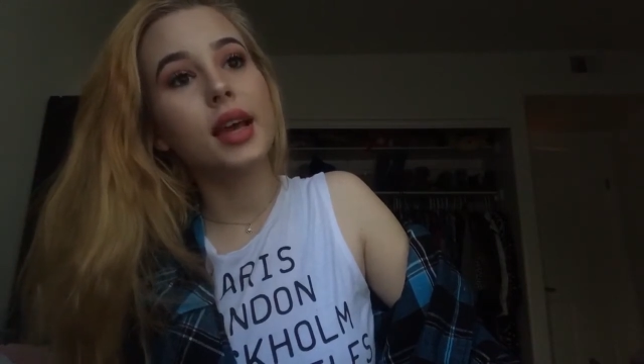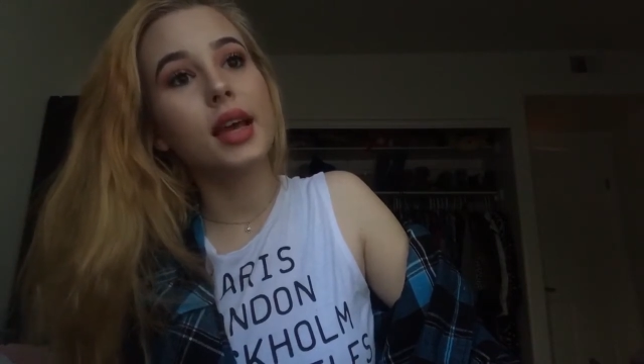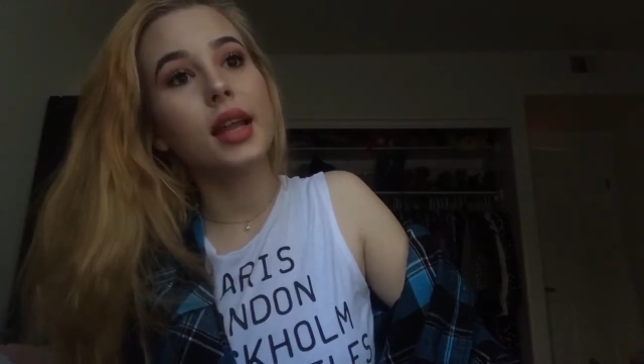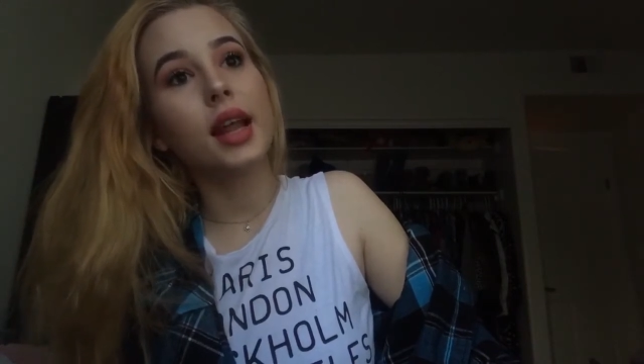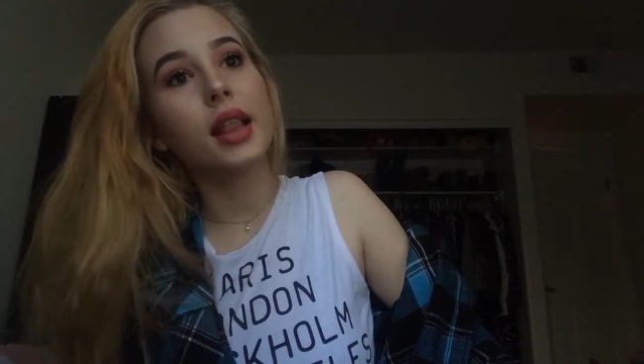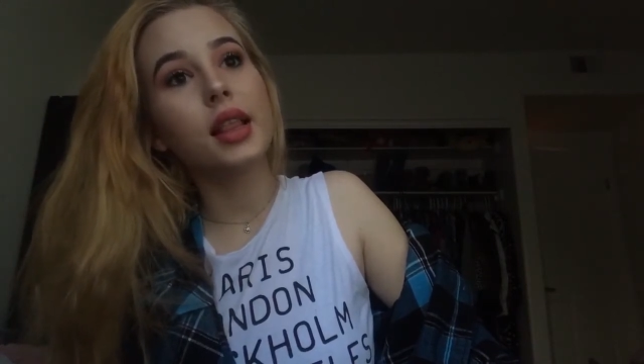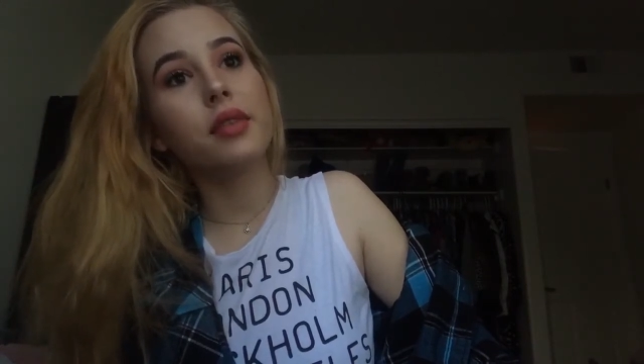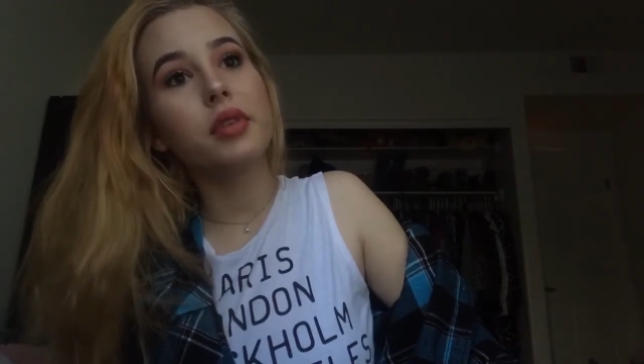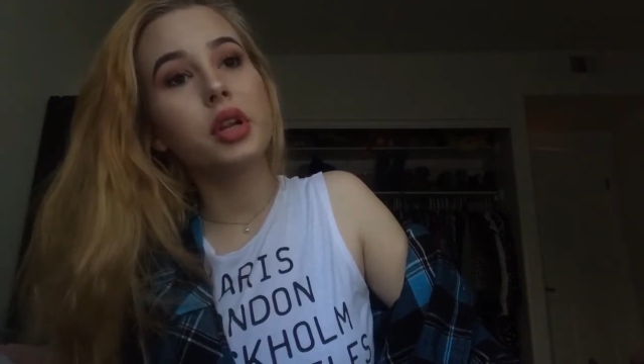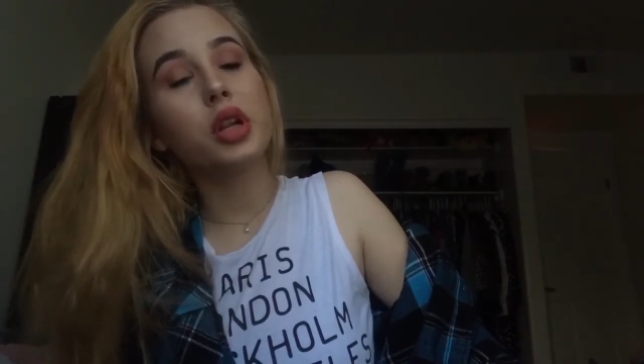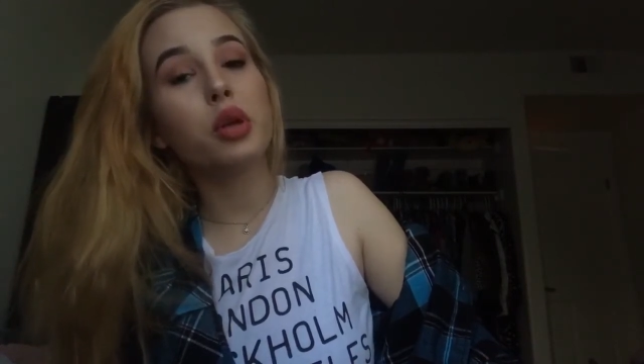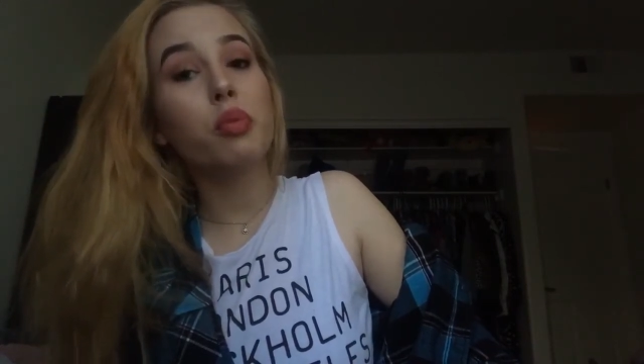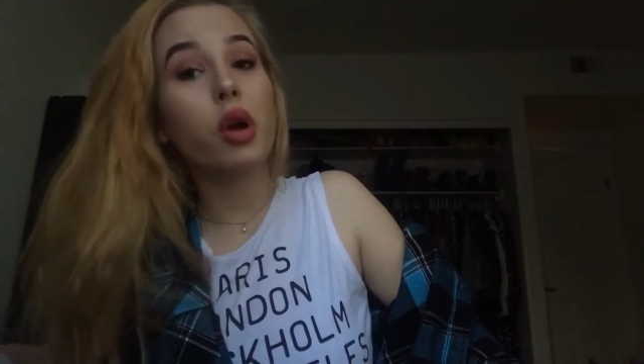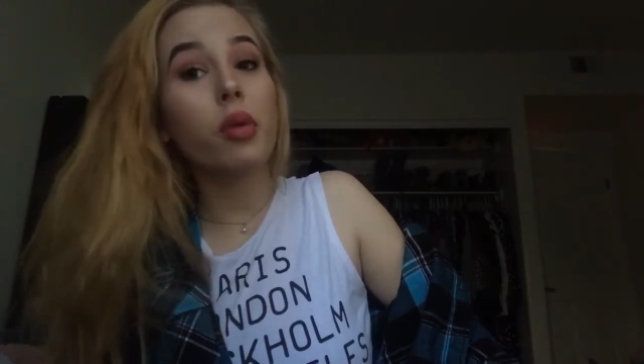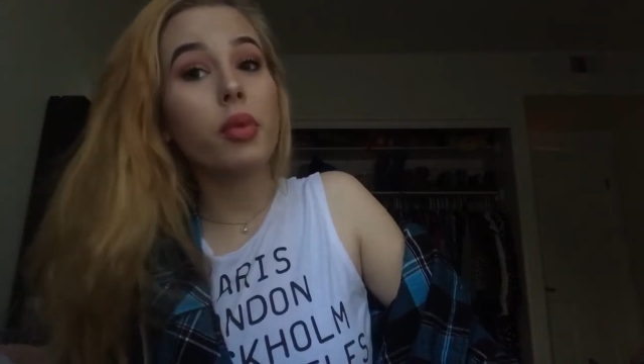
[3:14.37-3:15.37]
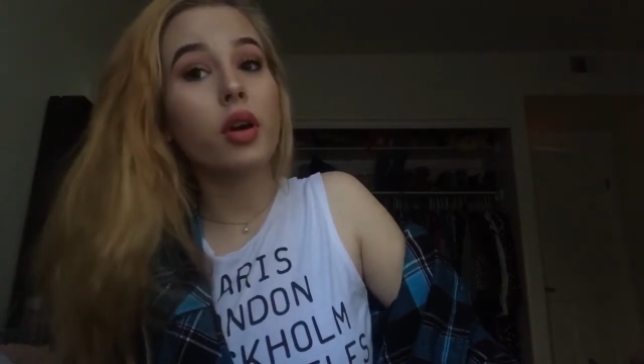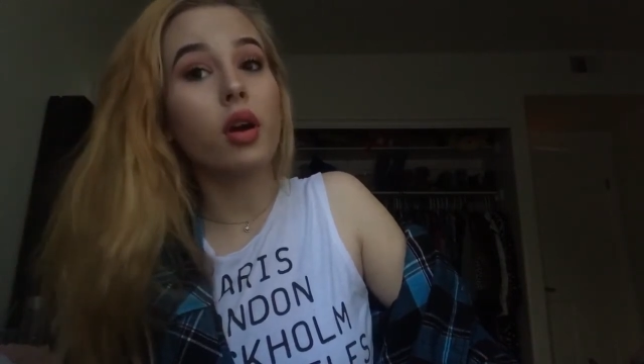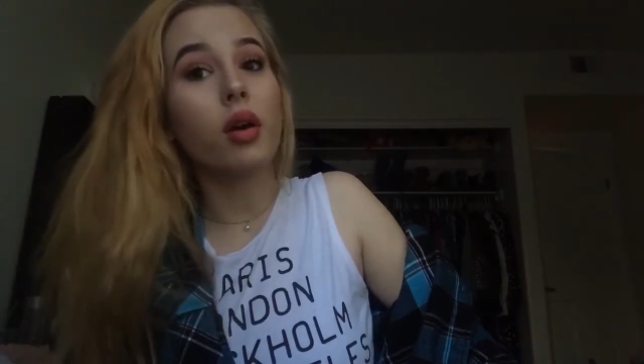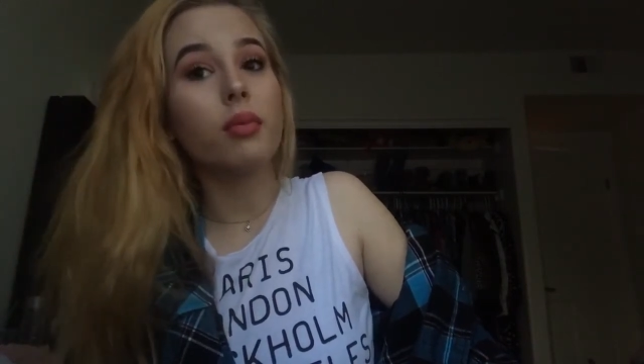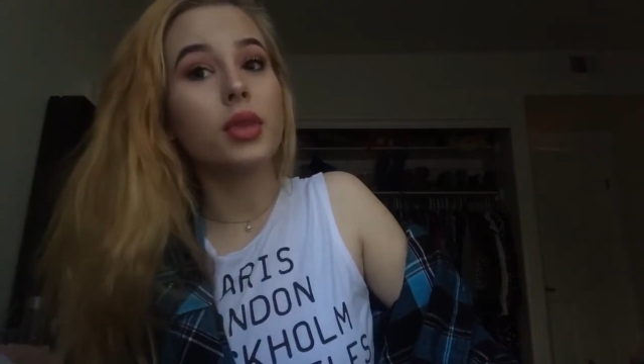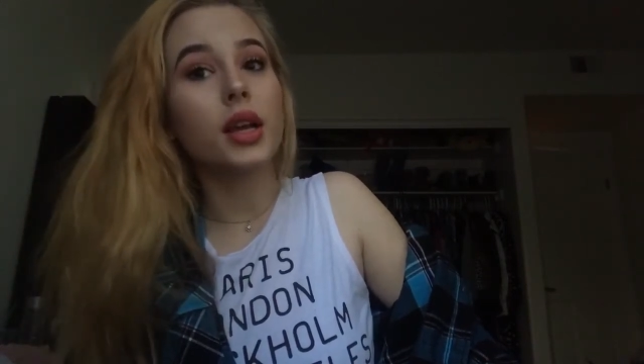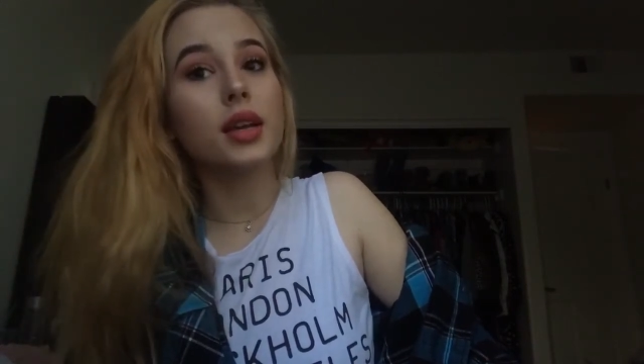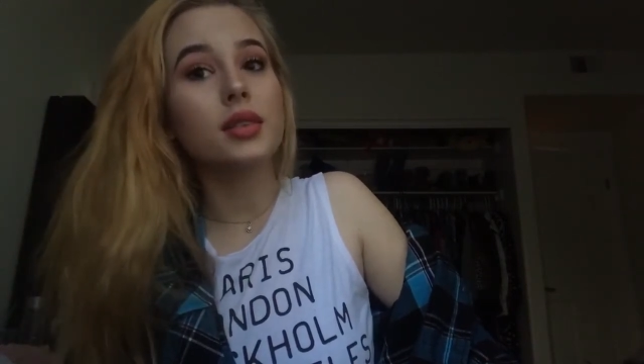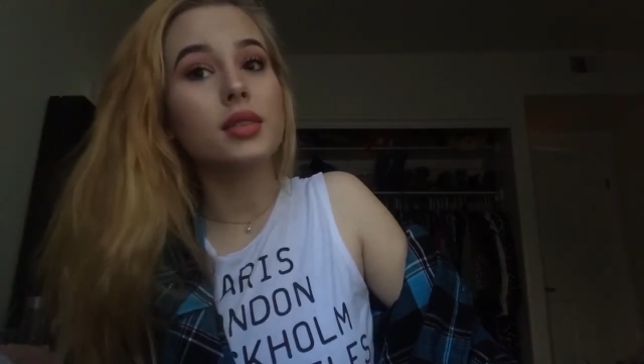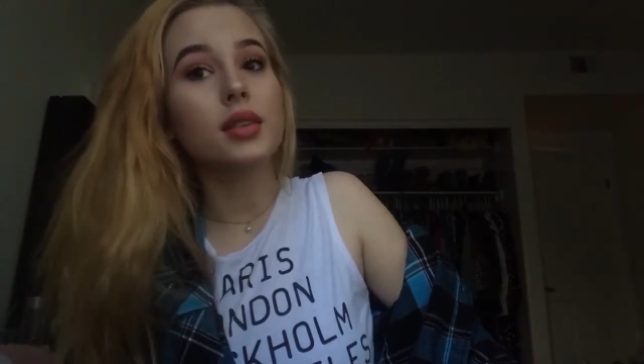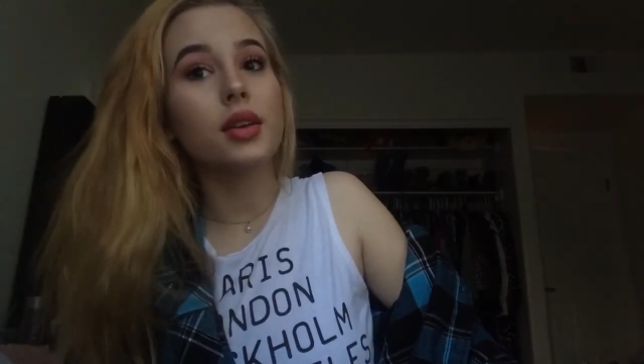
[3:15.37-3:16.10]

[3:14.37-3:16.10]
and I live in an apartment complex,